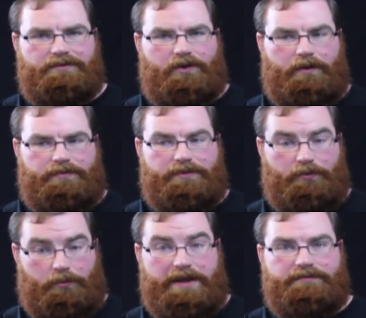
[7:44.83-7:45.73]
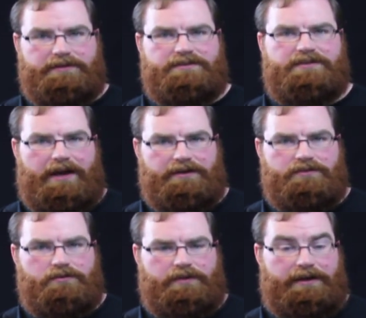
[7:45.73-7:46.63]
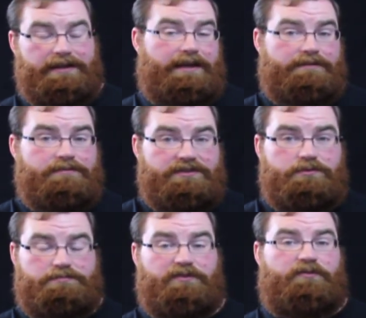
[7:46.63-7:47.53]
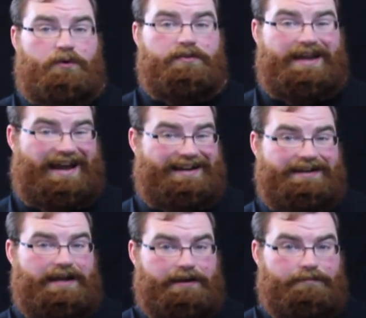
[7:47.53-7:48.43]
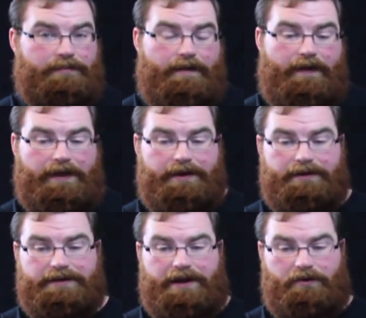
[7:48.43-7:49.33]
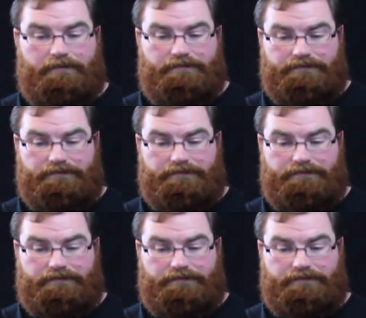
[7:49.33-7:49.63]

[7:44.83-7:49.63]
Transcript: the Ravens how to do that. Again, this was before they had a name. Now,